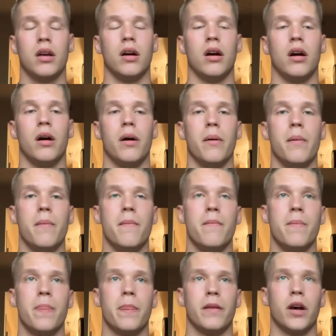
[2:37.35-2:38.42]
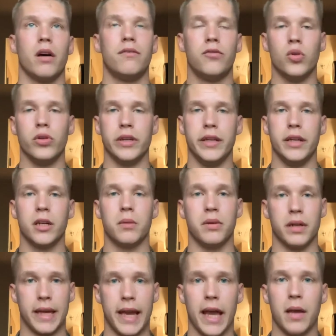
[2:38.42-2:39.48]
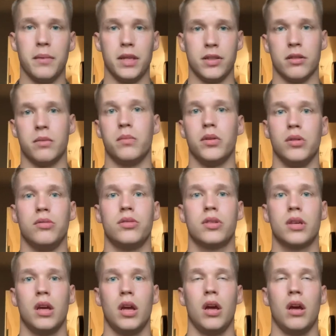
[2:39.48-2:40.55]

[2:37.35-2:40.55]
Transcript: not full gear, but camis and boots.